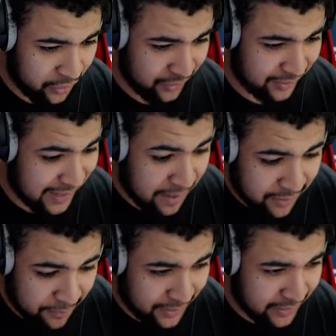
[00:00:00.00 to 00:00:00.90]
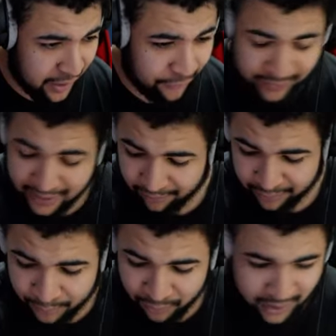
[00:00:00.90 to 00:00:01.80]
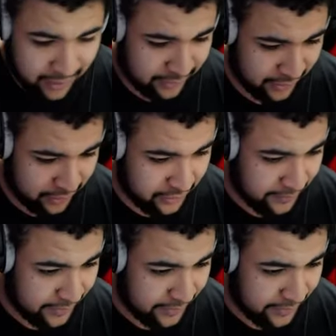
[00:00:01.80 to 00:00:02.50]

This game can be tough at times to pull cards, you know?